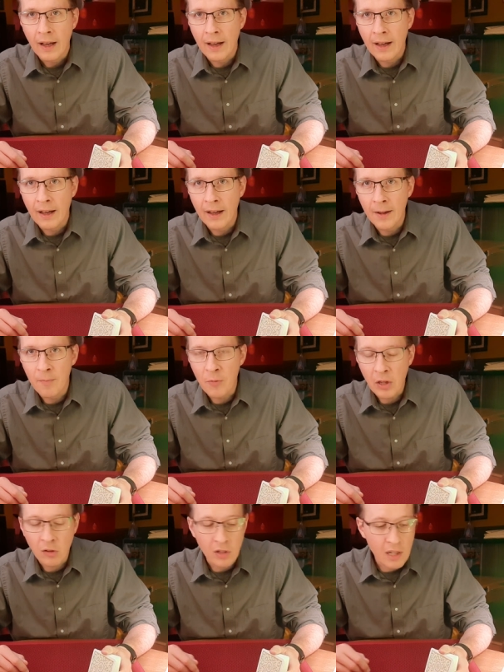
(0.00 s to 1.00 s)
Um,
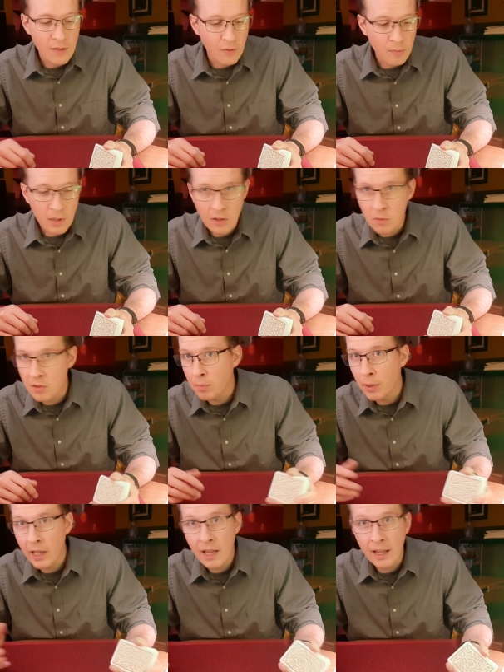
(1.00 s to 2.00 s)
they could even be used to
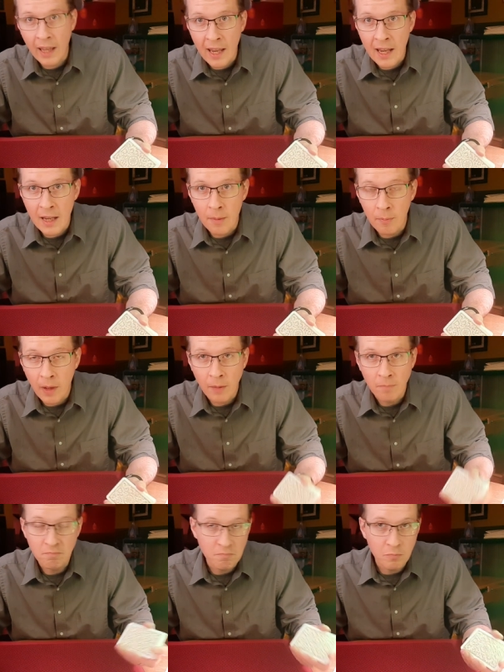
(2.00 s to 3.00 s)
play a game.
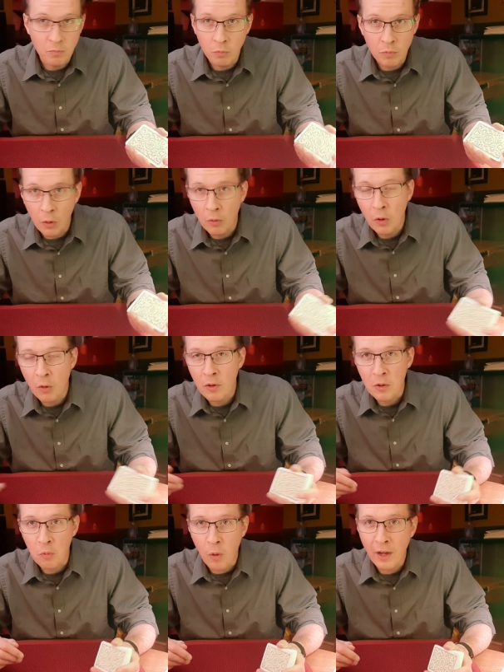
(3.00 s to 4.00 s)
I don't know that
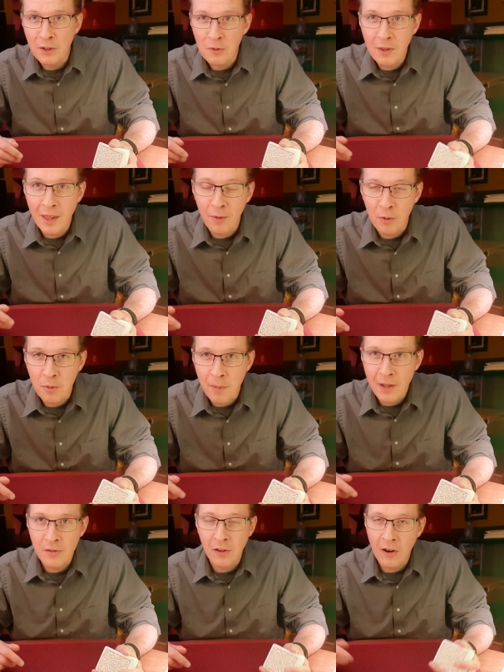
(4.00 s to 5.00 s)
you'd want to do that with your
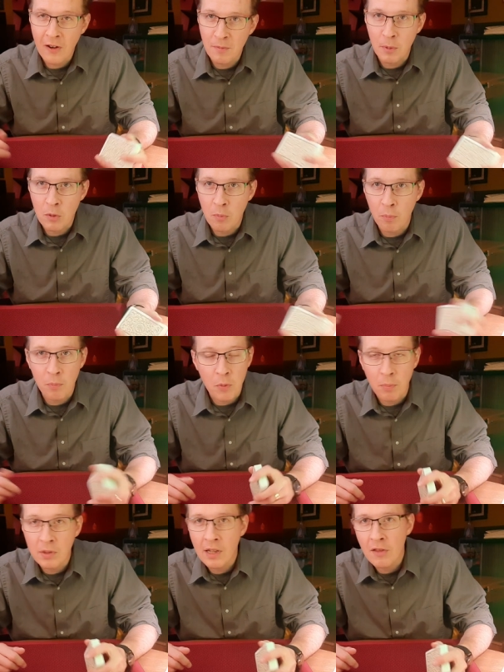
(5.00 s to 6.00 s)
magic cards, but you, you
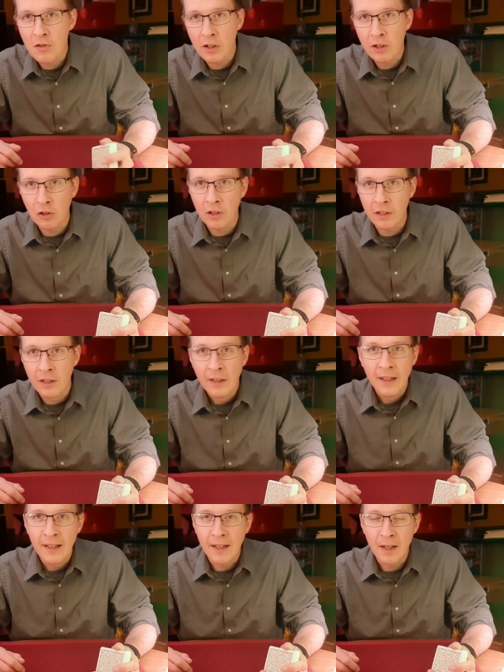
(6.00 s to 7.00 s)
potentially could
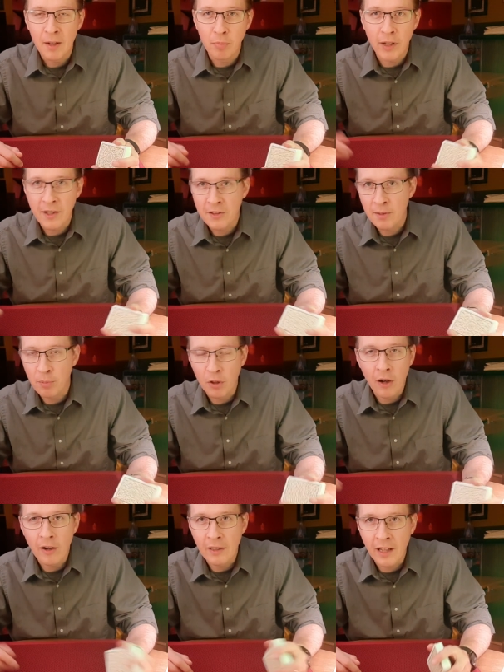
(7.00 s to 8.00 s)
uh, play a simple
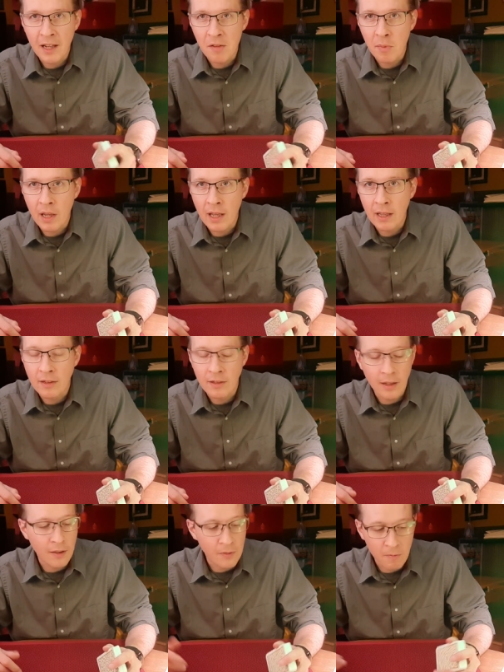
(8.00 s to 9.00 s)
card game, and
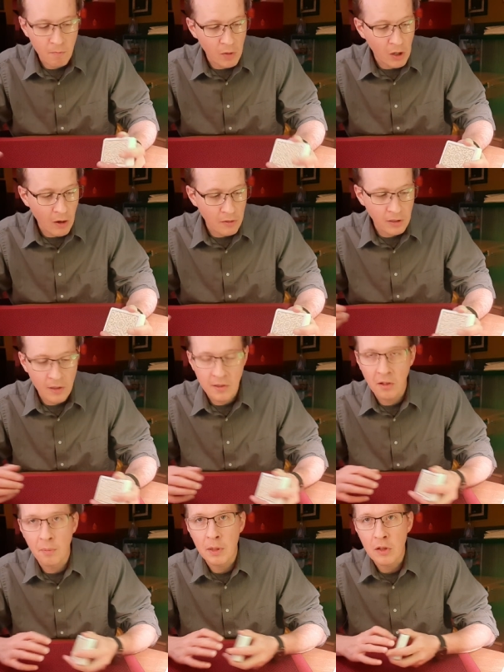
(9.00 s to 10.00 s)
uh, the, the, cards can
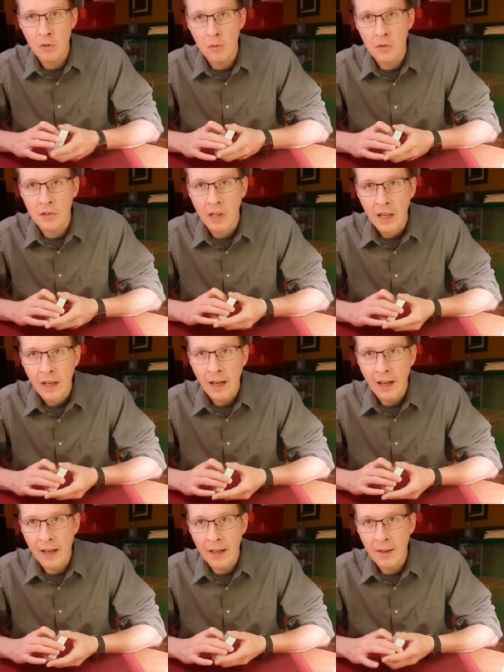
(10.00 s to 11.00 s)
still be used
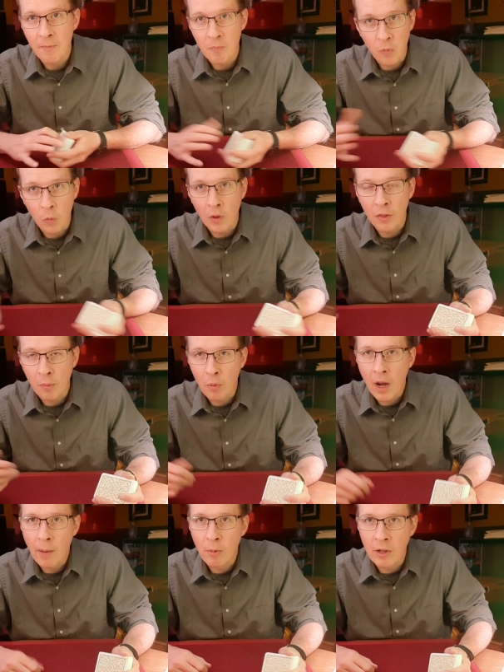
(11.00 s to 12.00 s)
uh, with the
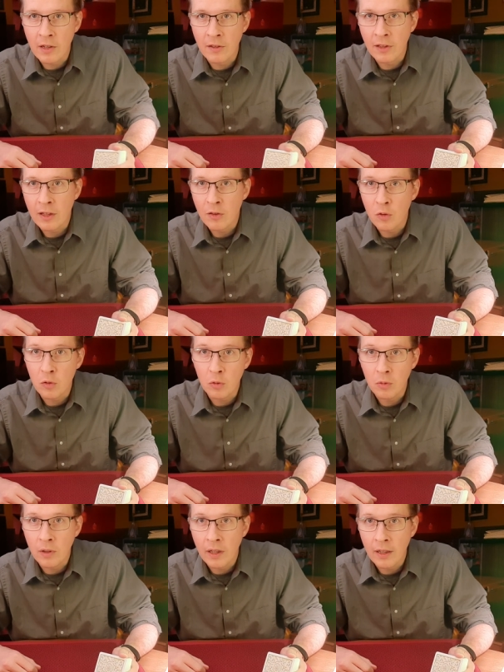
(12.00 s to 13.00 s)
properties that
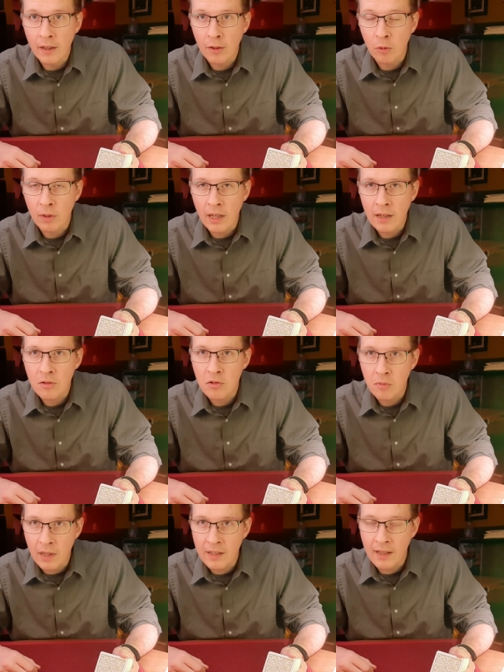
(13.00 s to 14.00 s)
you uh, create
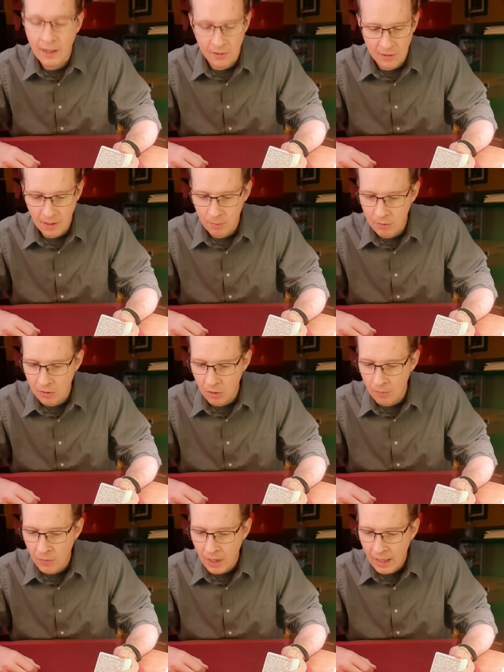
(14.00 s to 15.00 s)
to index them.
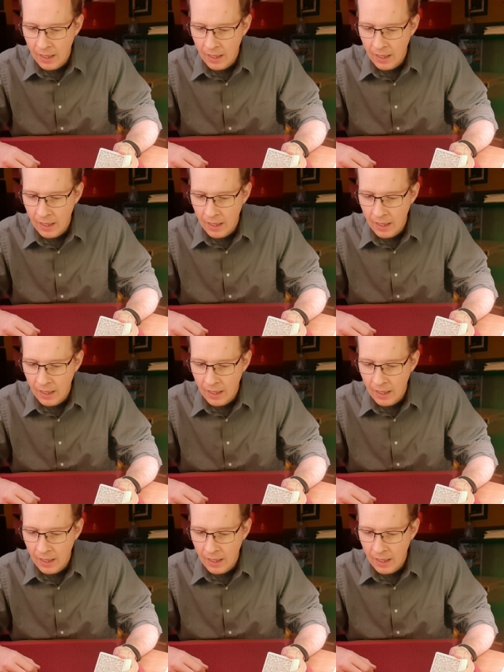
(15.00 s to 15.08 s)
So